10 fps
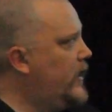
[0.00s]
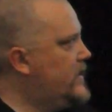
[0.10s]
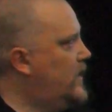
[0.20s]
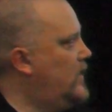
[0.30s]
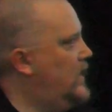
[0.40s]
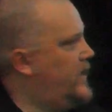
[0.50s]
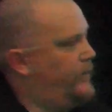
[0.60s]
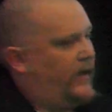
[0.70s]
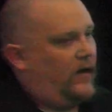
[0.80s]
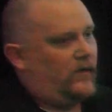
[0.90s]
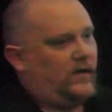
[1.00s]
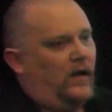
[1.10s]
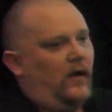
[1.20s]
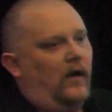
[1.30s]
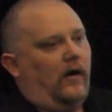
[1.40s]
going to talk a lot about
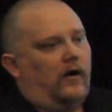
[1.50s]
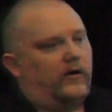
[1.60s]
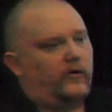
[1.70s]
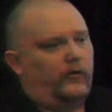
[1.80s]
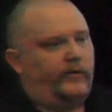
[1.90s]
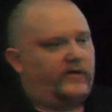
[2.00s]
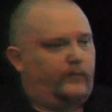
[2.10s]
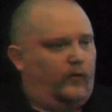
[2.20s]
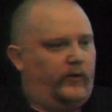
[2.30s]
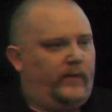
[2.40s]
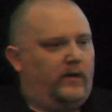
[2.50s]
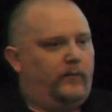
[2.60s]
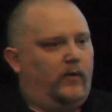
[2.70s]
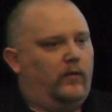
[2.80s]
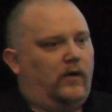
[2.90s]
our Chromebook deployment,
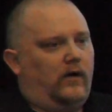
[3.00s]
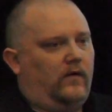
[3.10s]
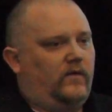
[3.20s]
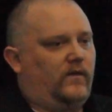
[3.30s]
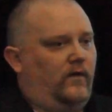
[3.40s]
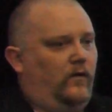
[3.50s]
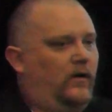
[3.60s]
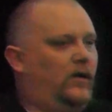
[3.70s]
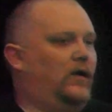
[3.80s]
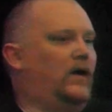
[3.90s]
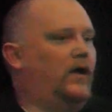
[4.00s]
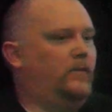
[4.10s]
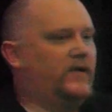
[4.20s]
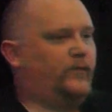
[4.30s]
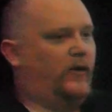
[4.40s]
but we're also,
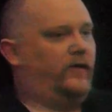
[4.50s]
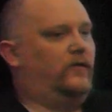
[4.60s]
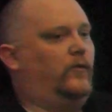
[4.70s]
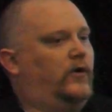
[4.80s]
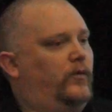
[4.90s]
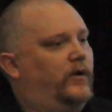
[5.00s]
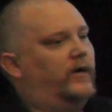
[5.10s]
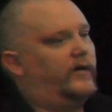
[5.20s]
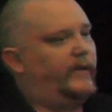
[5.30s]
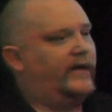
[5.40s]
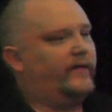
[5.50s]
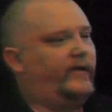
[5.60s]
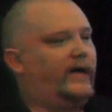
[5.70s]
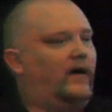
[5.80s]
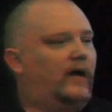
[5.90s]
as part of the one-to-one, going to be
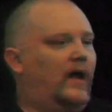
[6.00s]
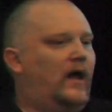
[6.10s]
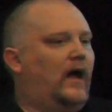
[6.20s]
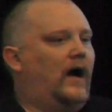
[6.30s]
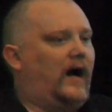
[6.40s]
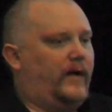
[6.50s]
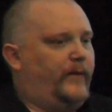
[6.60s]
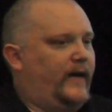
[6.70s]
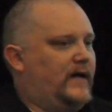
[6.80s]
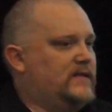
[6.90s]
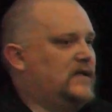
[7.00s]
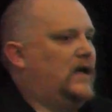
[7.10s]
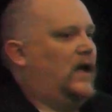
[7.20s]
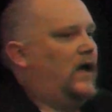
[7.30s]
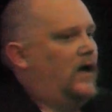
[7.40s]
giving out iPads.
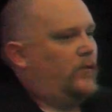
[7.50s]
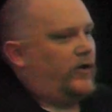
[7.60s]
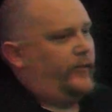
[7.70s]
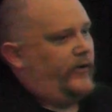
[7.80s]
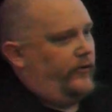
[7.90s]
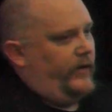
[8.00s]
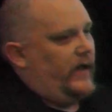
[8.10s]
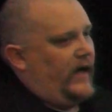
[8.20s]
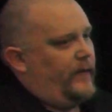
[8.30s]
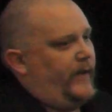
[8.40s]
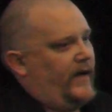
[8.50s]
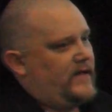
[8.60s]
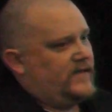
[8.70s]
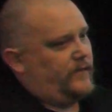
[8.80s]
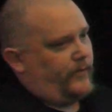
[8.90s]
We're going to be doing
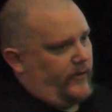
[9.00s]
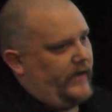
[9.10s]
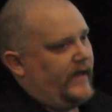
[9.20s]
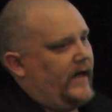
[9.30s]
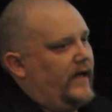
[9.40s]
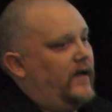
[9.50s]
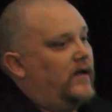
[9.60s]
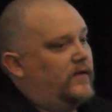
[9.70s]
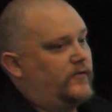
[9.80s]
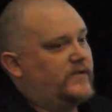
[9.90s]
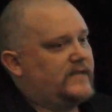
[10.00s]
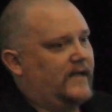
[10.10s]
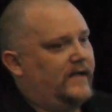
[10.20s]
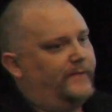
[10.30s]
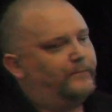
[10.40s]
iPads in pre-K through
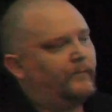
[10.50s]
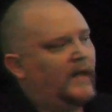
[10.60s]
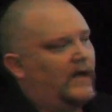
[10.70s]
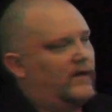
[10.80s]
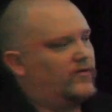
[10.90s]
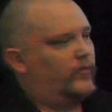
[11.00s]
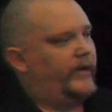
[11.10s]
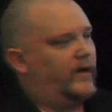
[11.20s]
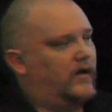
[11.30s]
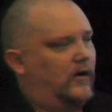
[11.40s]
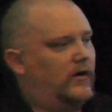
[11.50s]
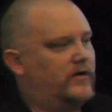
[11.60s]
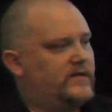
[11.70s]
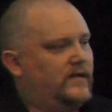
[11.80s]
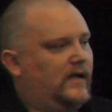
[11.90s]
second, and those will be in
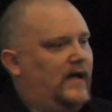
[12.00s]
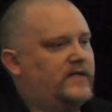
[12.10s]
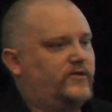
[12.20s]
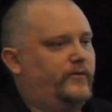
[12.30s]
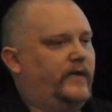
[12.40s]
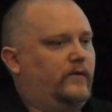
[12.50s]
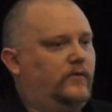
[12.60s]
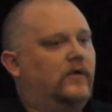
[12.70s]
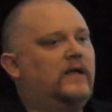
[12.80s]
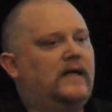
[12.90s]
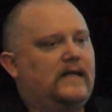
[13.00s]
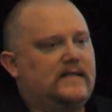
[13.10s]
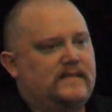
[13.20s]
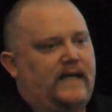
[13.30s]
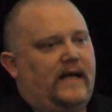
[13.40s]
carts in the classroom that will
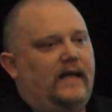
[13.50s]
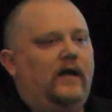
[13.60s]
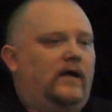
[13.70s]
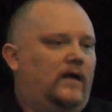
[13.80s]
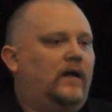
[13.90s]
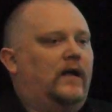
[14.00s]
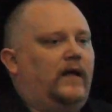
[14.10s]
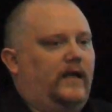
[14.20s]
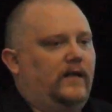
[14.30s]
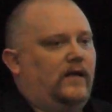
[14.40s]
stay in the